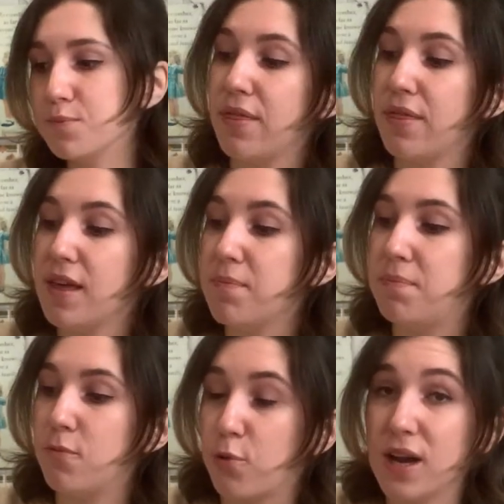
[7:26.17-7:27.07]
I think
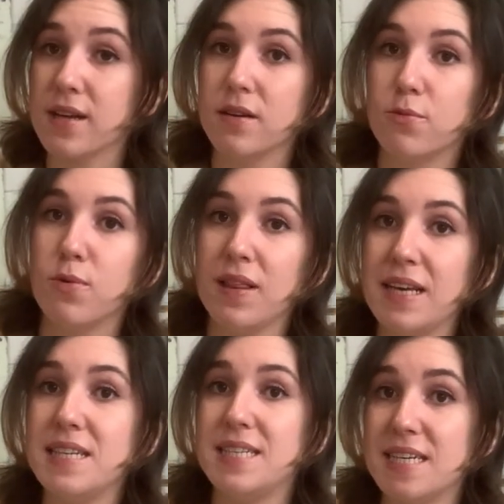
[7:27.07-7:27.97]
Rick
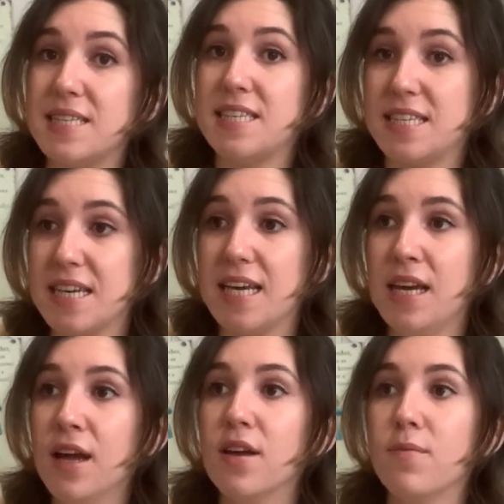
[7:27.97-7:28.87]
really did see